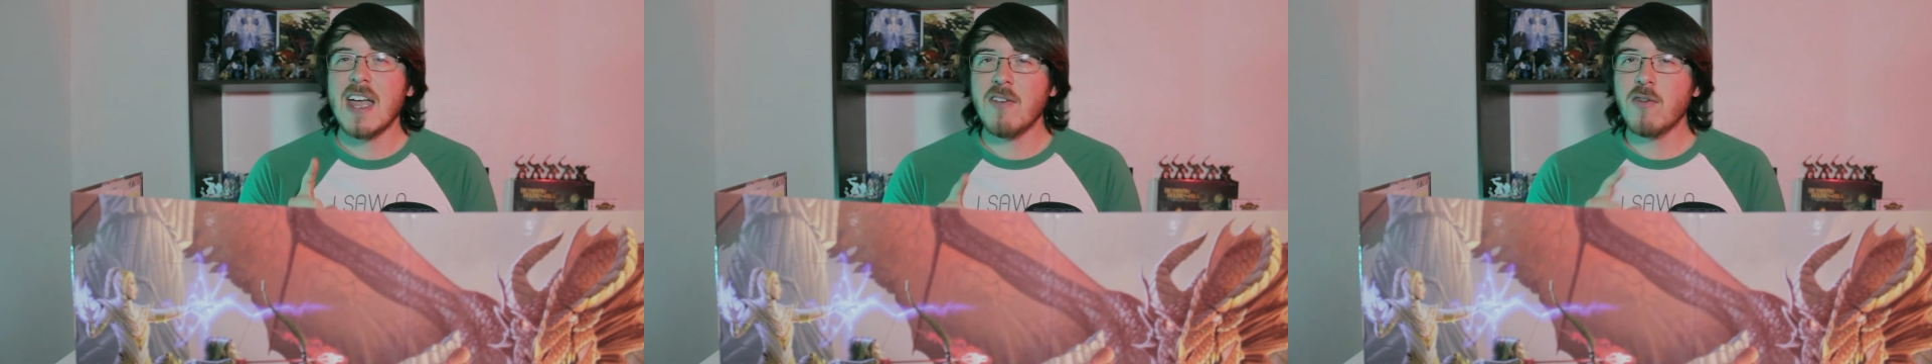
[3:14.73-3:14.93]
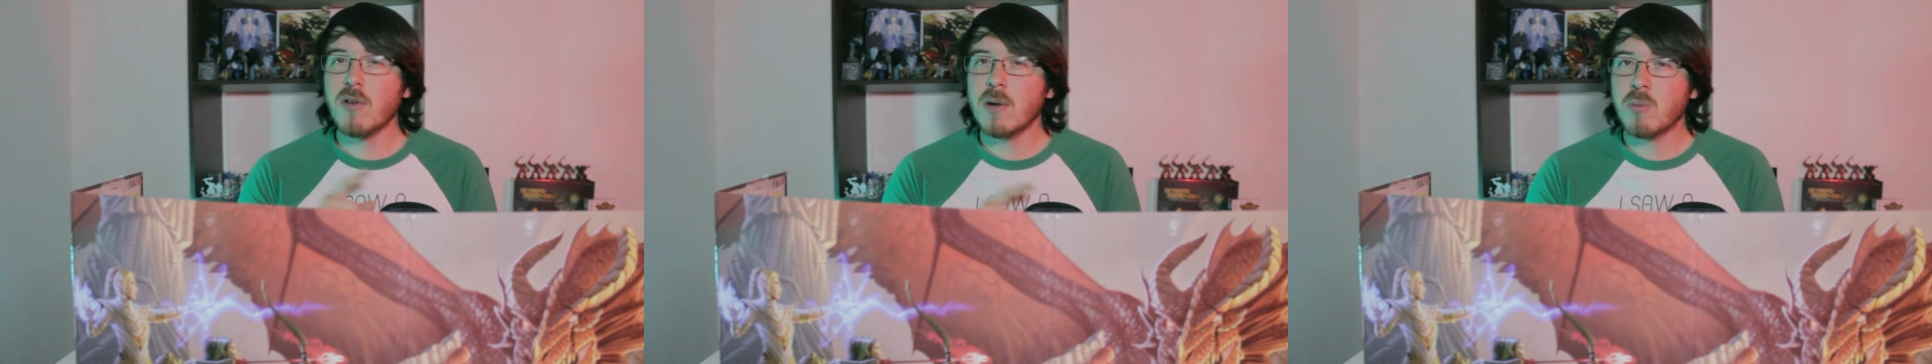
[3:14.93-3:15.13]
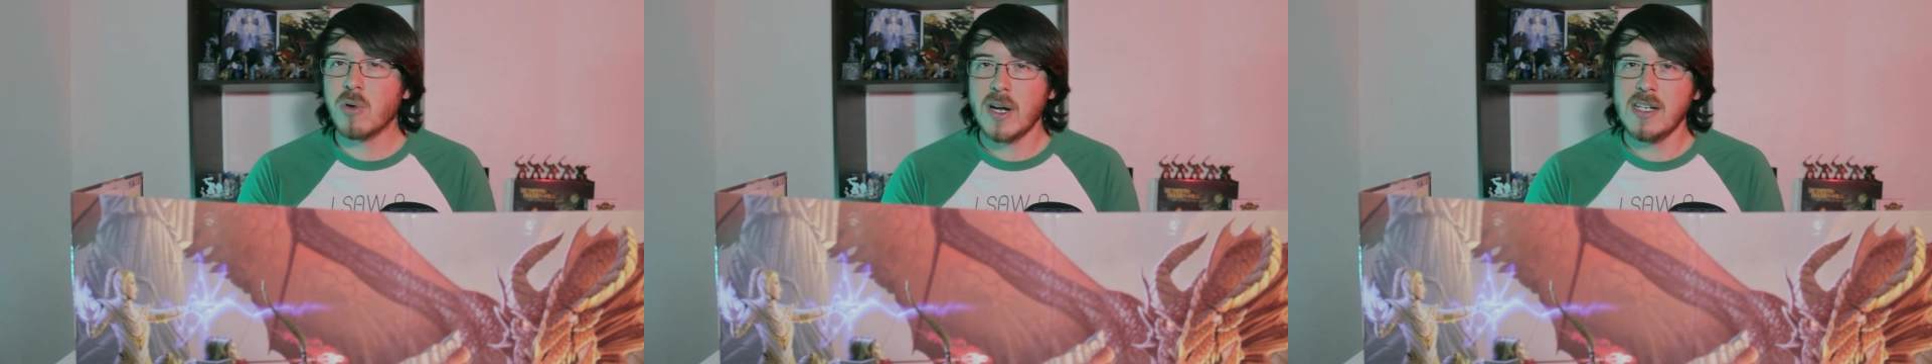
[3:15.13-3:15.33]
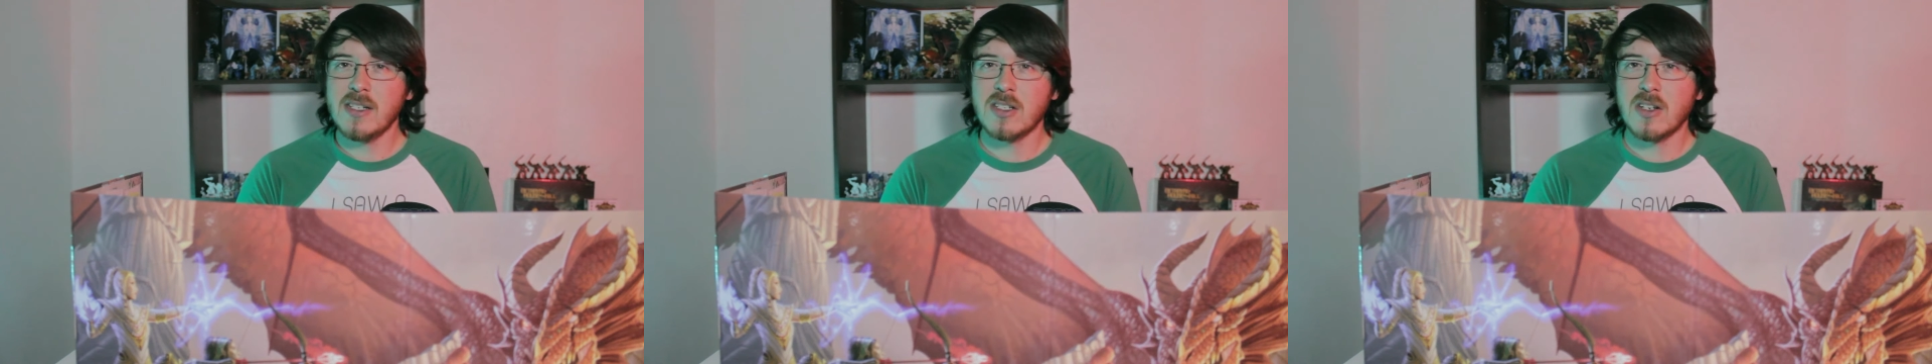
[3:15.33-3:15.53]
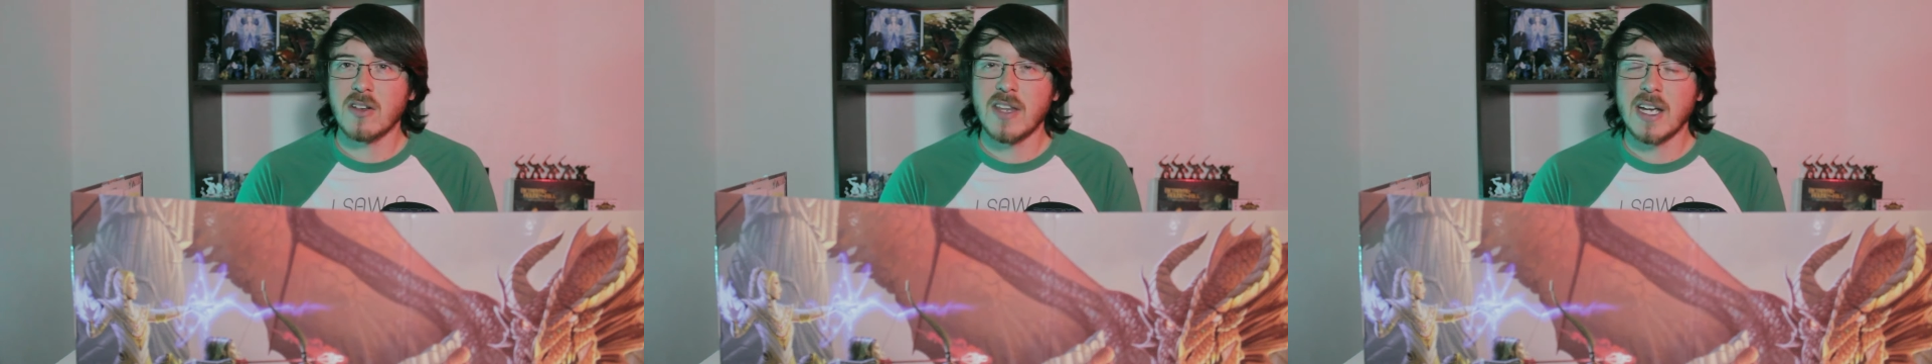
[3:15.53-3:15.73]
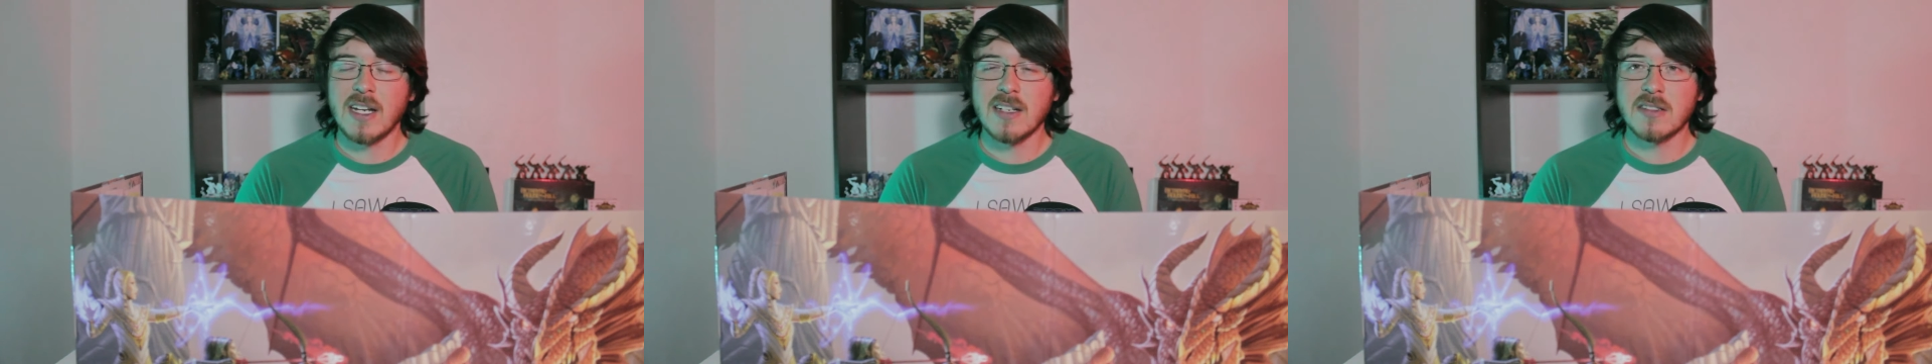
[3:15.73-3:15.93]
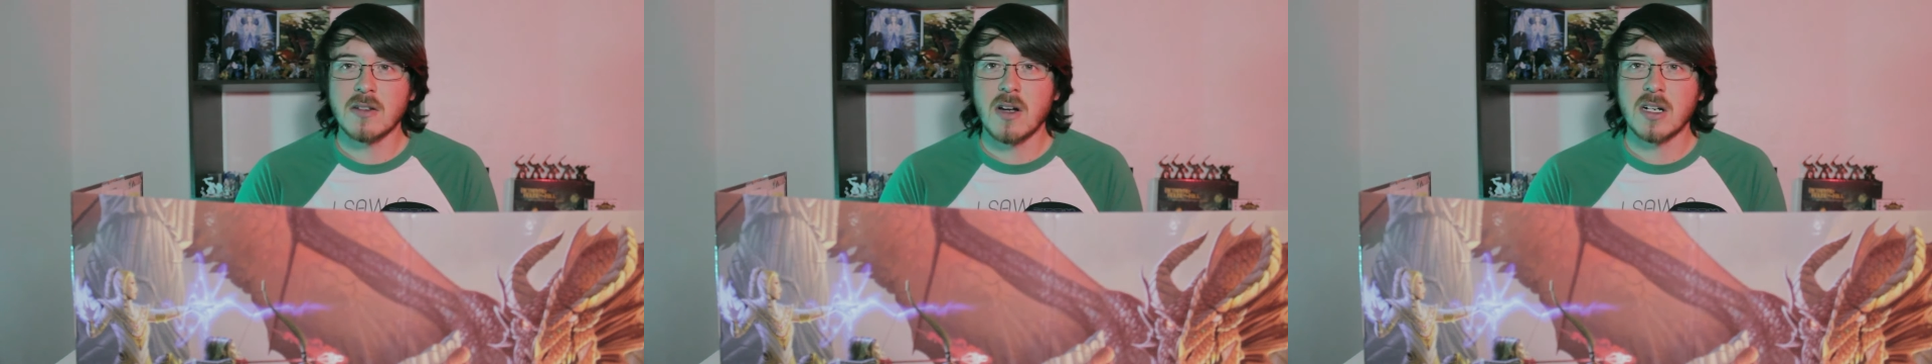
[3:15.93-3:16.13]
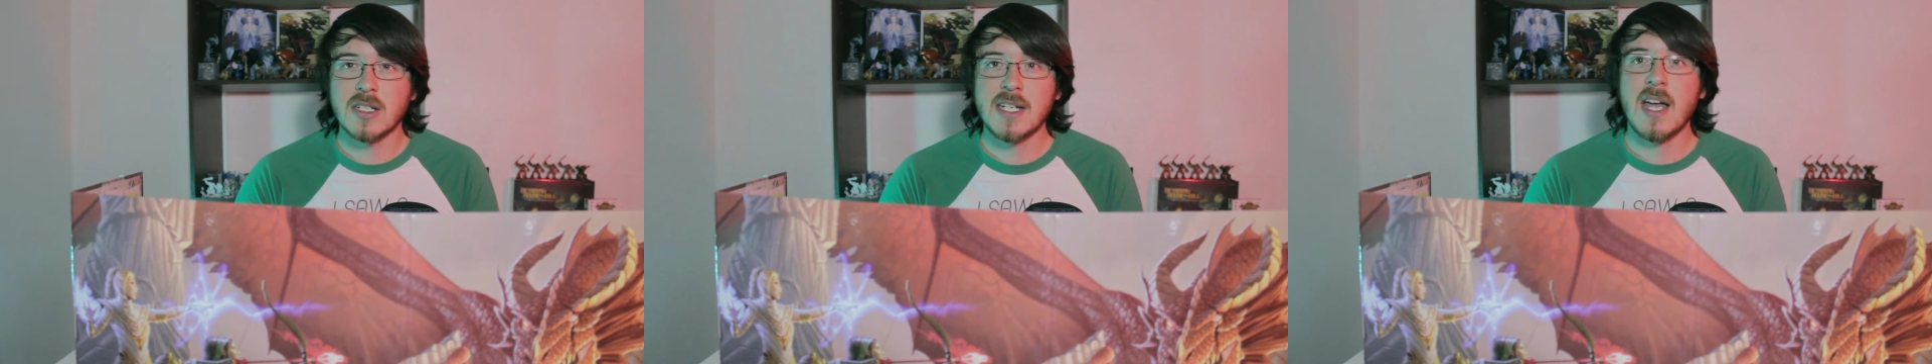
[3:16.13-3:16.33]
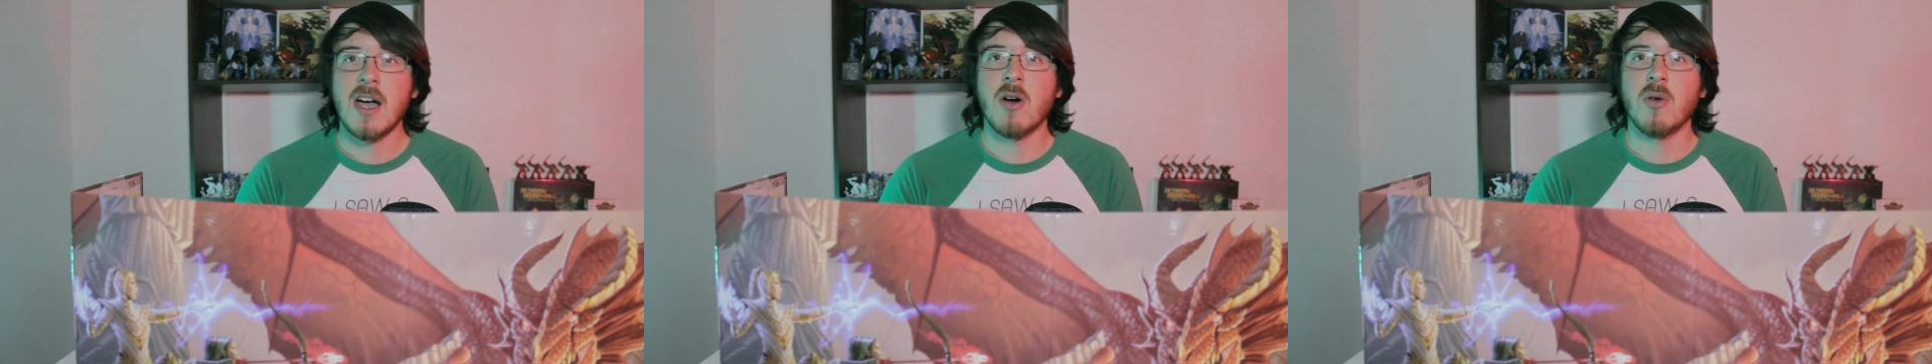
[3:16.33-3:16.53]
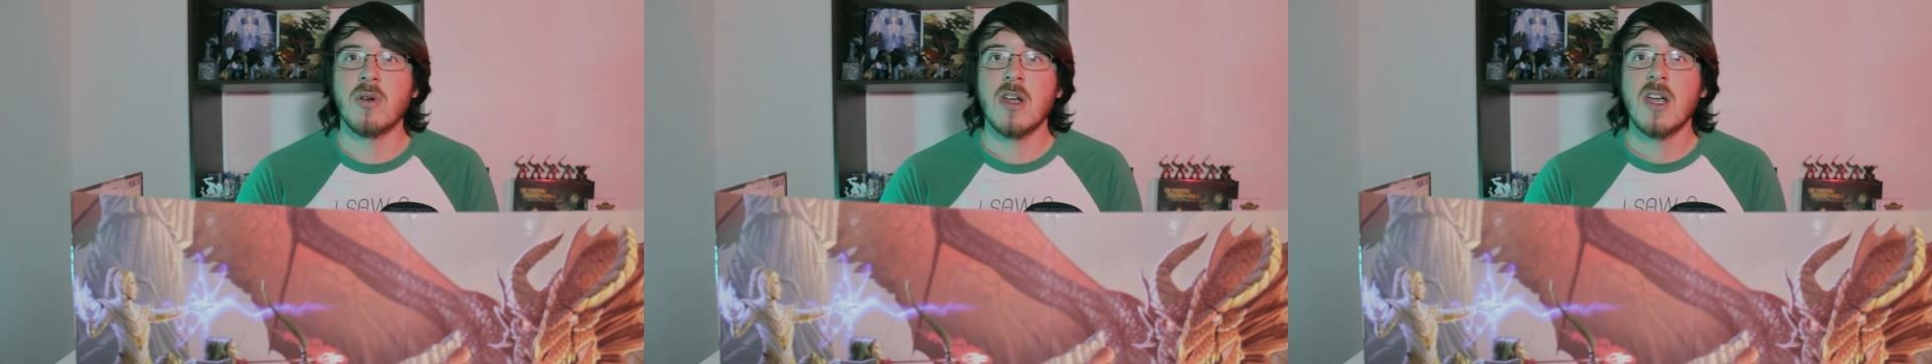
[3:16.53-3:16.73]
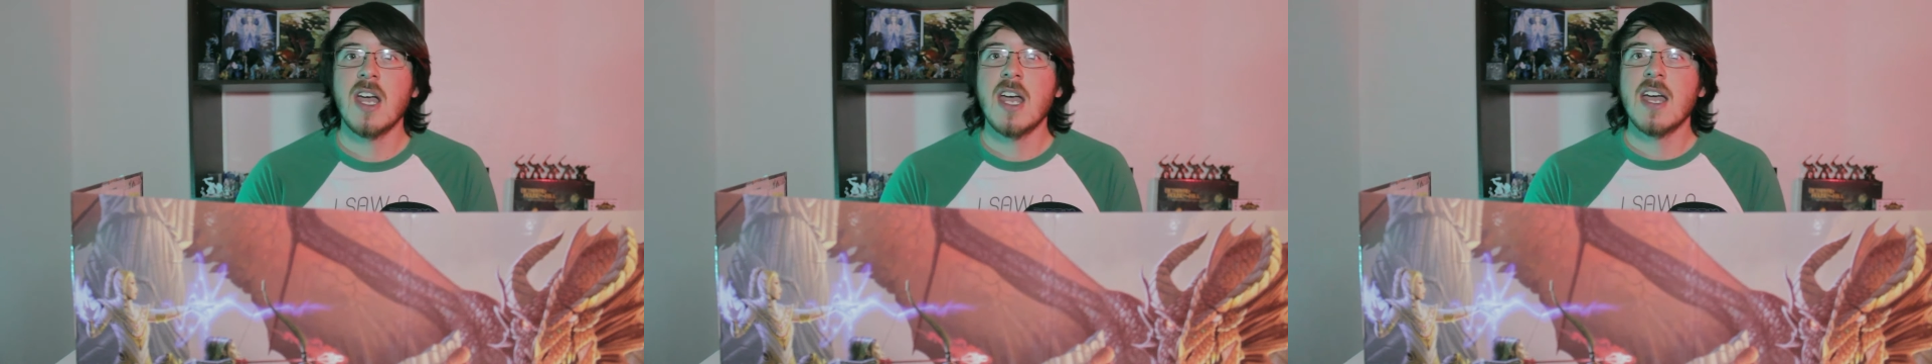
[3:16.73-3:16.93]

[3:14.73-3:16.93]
every brazier that gets knocked down,